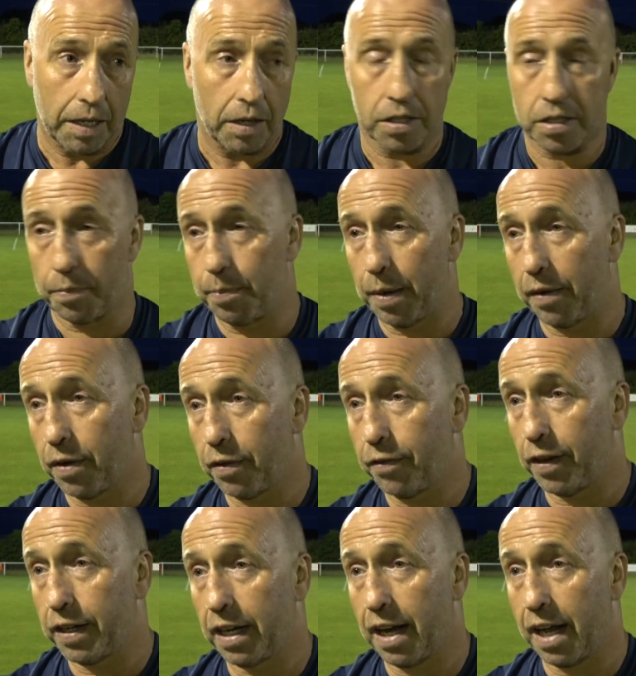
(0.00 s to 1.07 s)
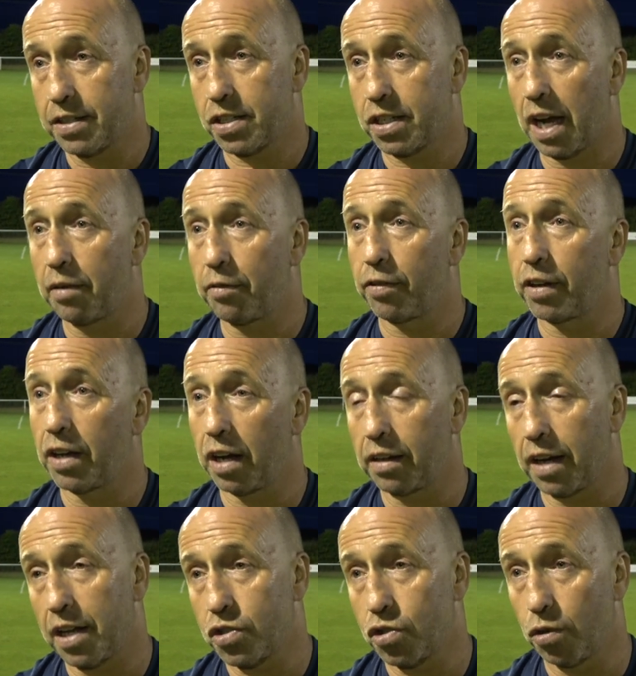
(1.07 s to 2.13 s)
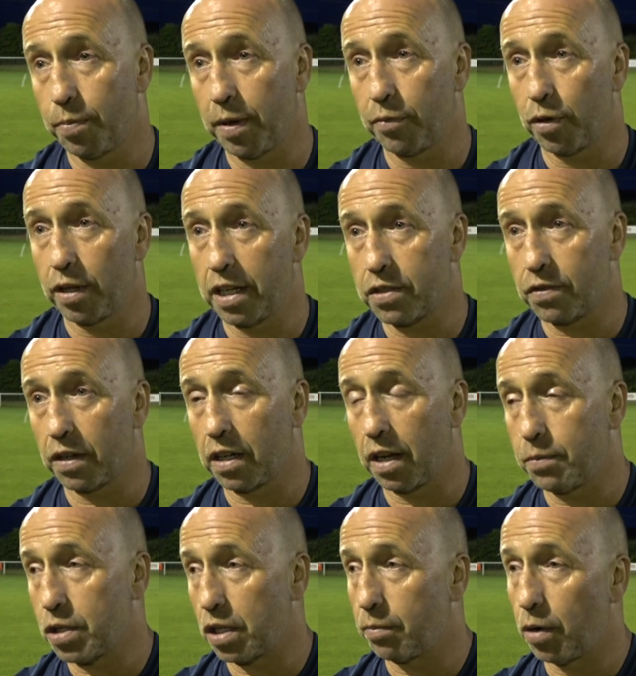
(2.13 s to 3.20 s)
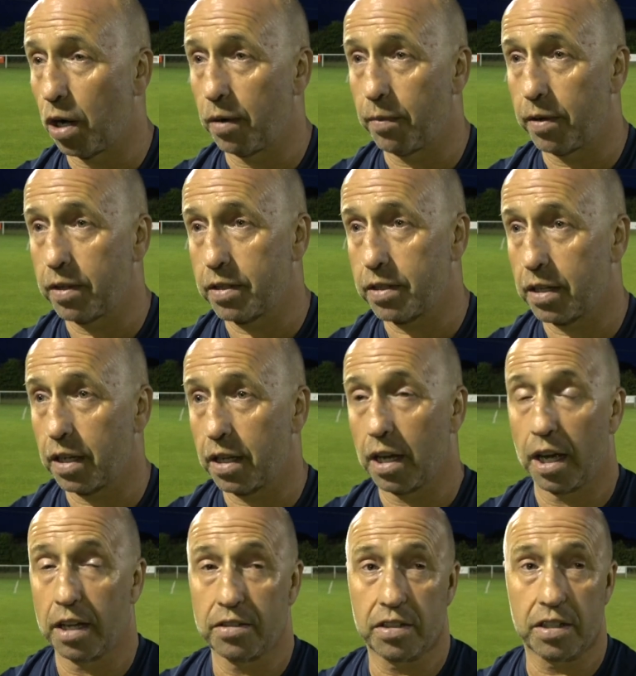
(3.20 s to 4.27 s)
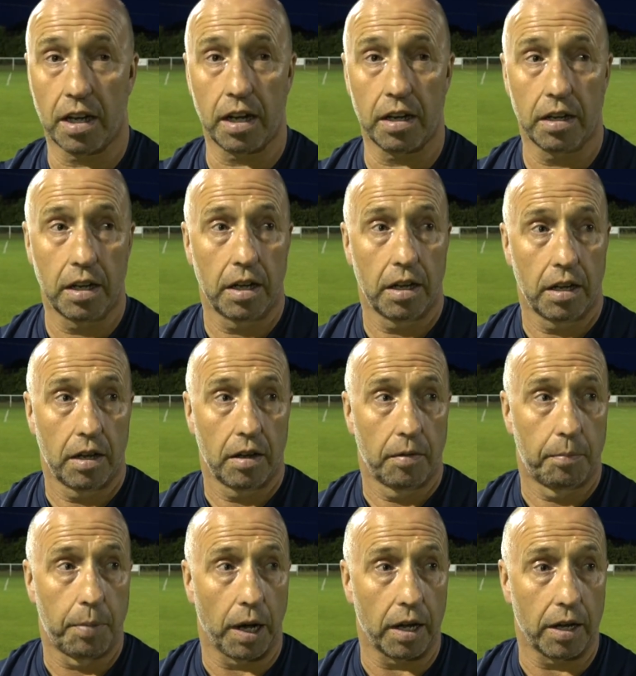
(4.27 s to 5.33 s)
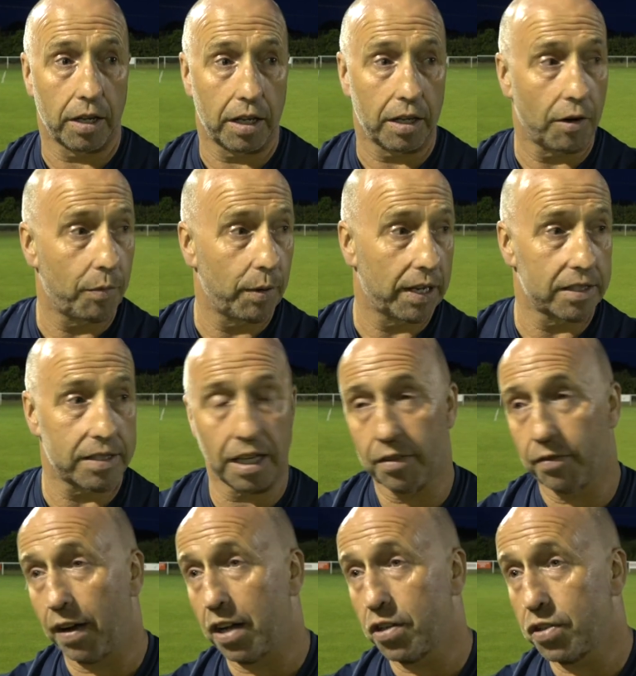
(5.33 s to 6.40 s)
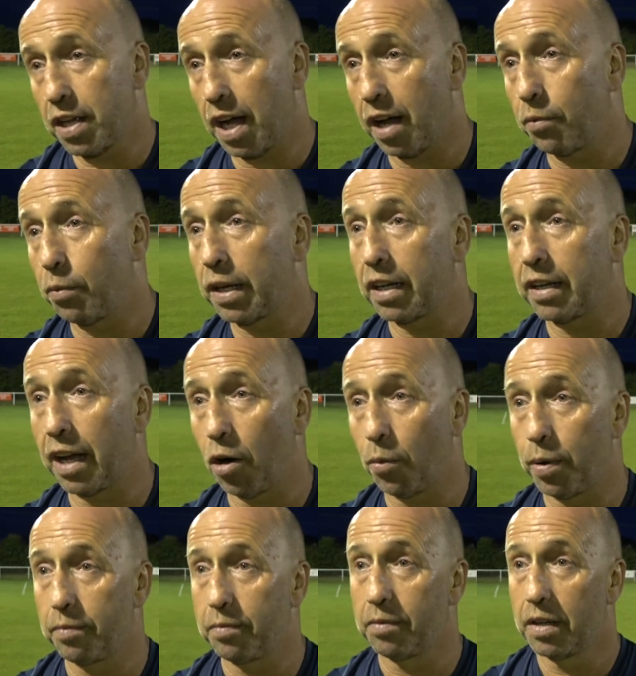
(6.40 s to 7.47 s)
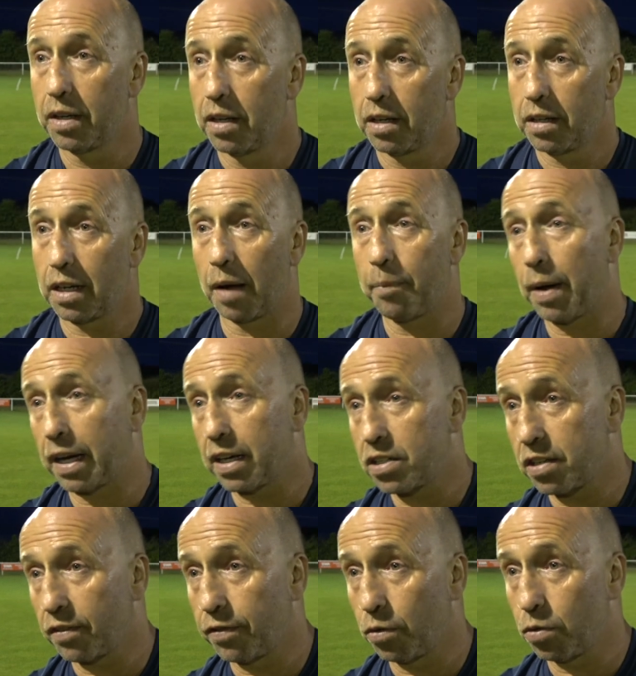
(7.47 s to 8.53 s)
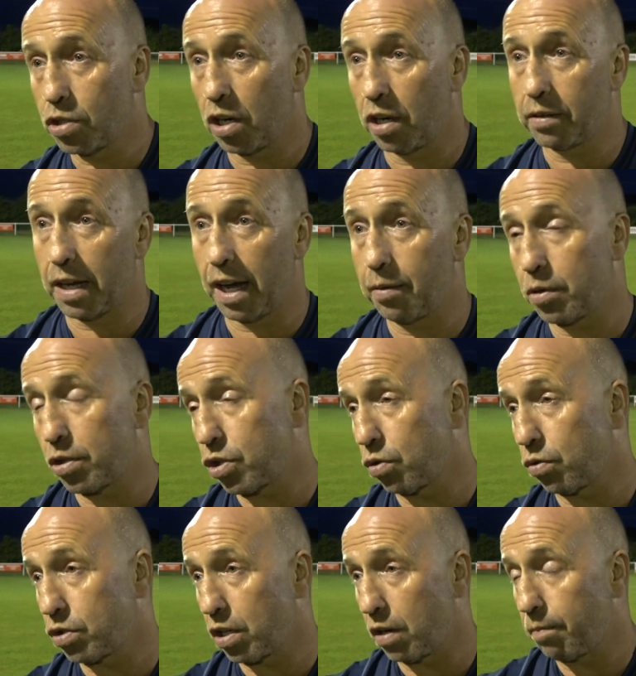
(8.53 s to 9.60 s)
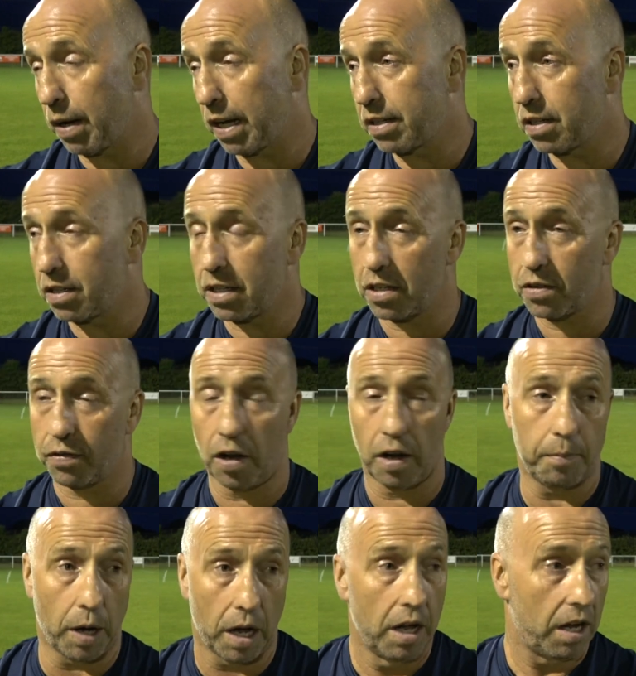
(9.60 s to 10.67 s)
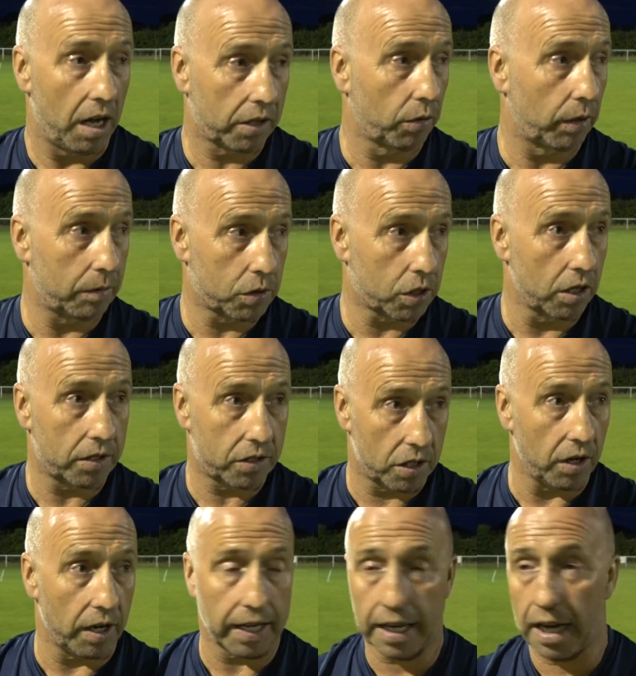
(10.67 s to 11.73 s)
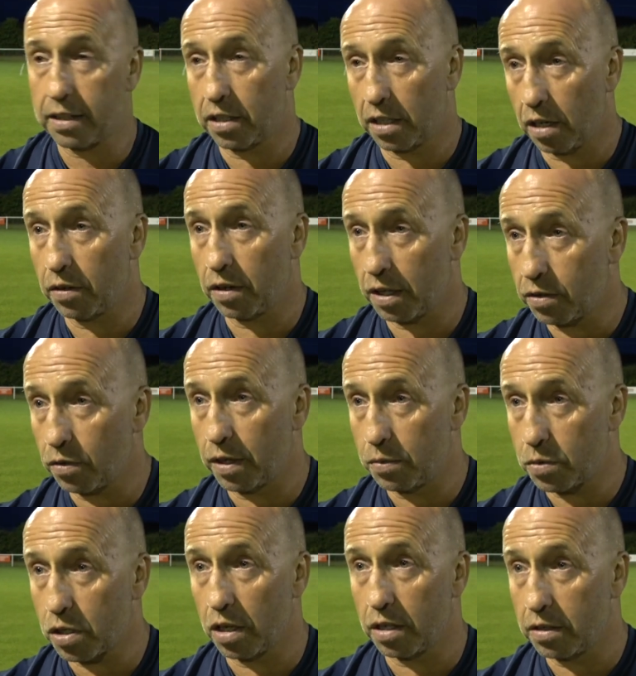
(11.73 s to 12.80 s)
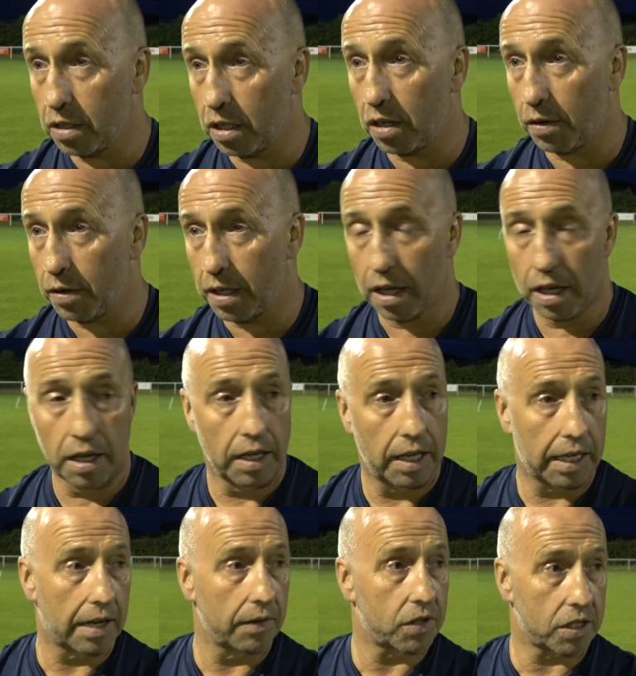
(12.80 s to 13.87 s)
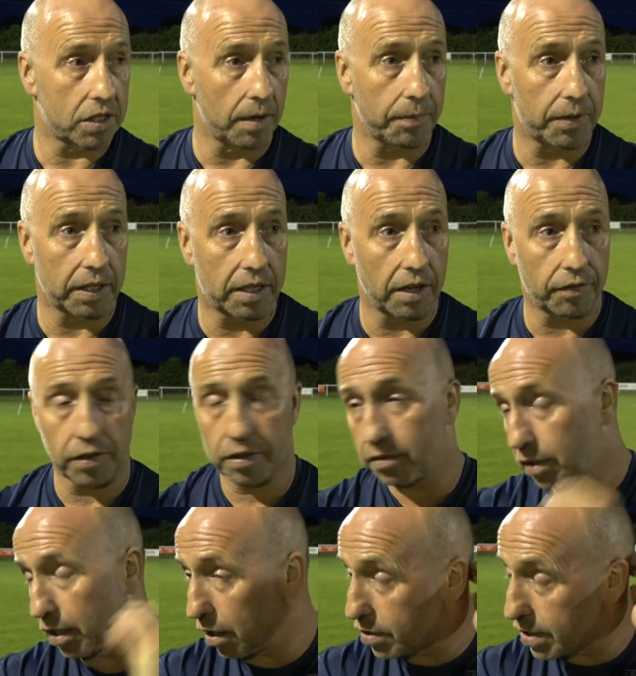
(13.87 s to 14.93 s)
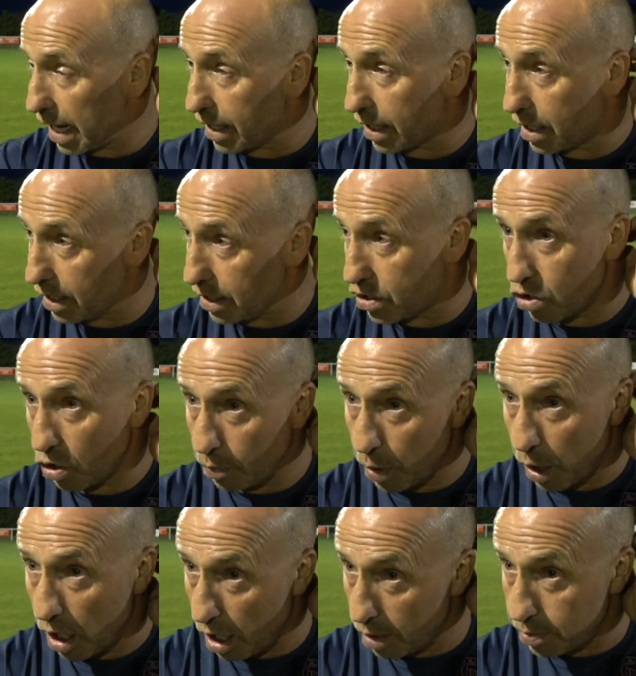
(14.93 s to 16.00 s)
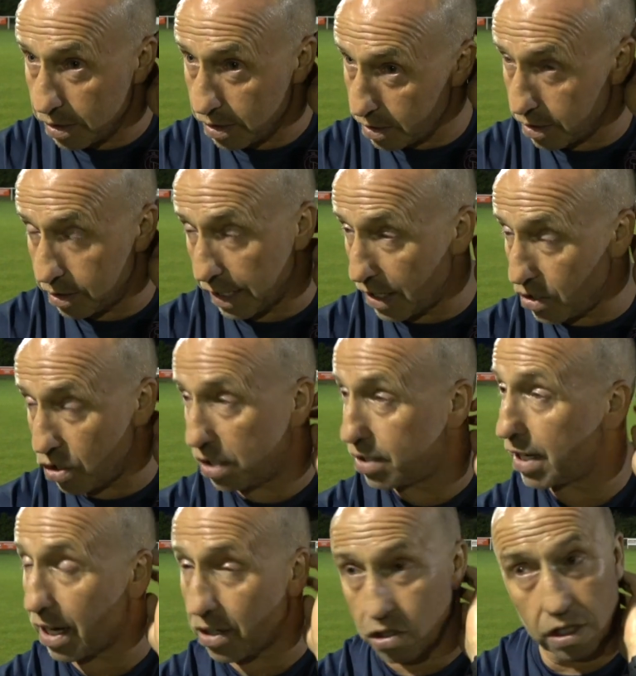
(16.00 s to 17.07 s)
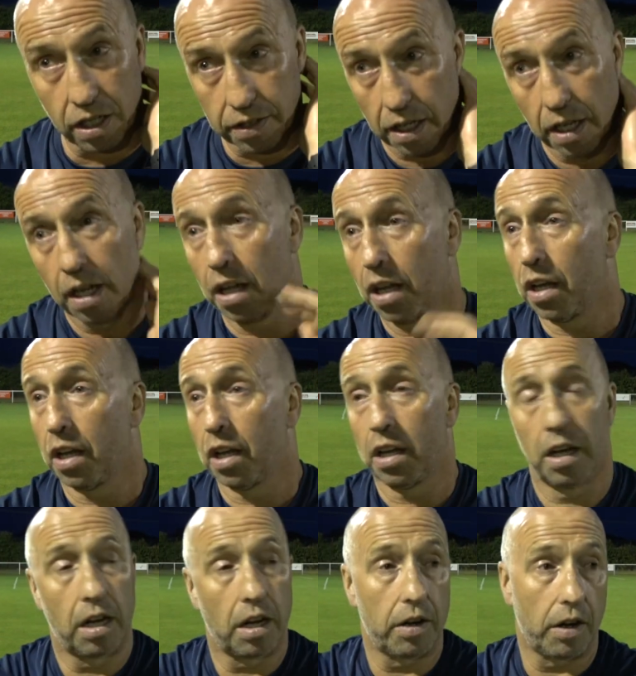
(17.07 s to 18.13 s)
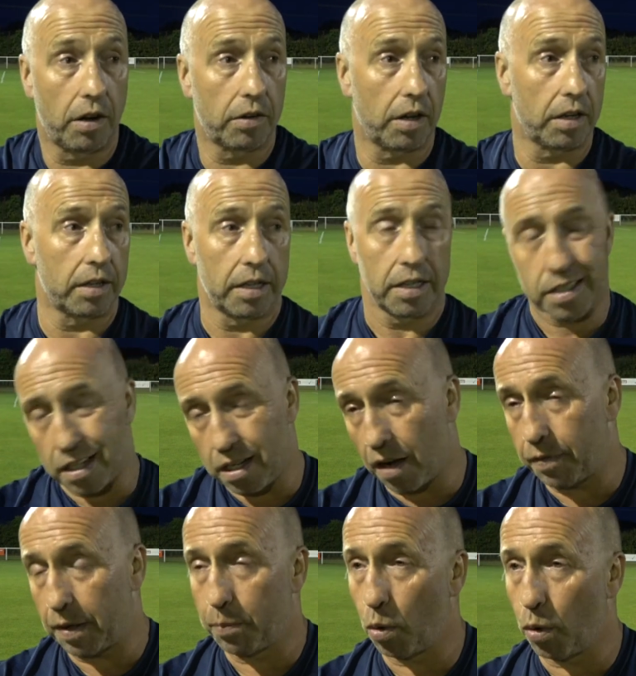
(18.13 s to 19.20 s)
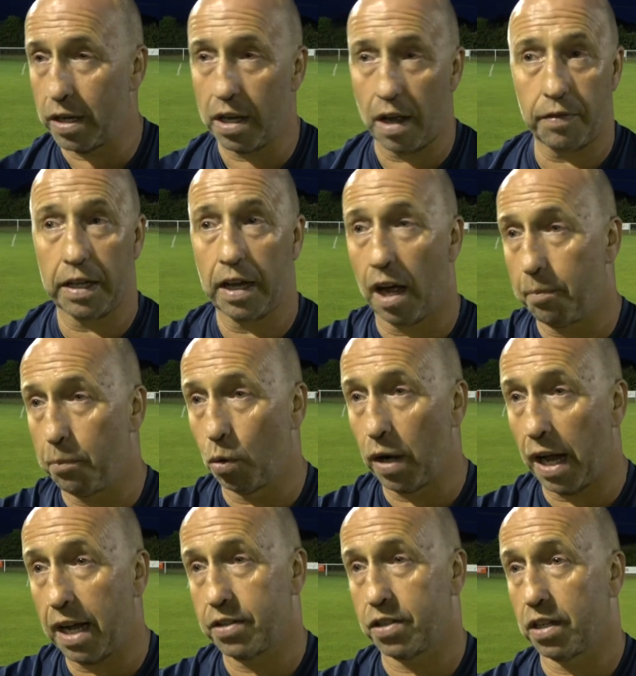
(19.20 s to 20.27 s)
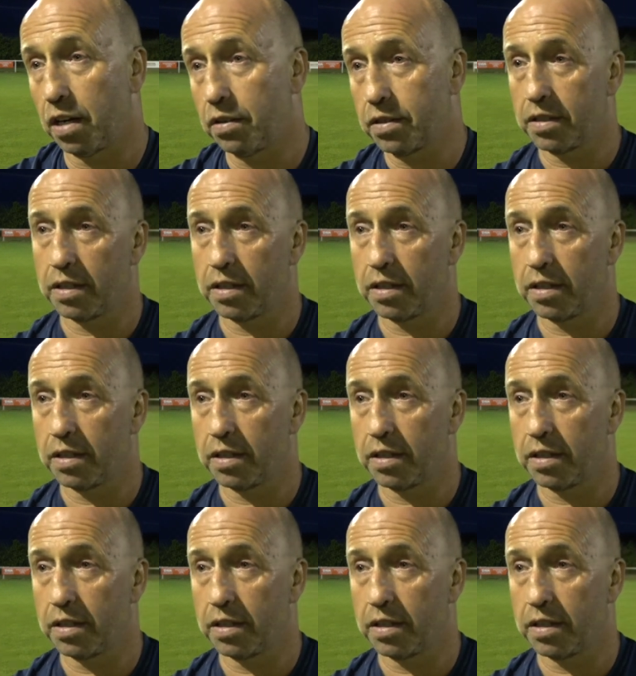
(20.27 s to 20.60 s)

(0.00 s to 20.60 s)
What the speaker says: It's a bit of a funny landscape for young lads who have been released from clubs at the moment. And but, you know, if we can take advantage of that and we can help him get back into the full-time game on a short-term basis, that's fine. But I thought he was good tonight again, you know. I thought he was good. You know, he gives us something different. You know, technically he's superb. His engine's excellent. You know, he's a lovely boy, lovely, humble lad, you know.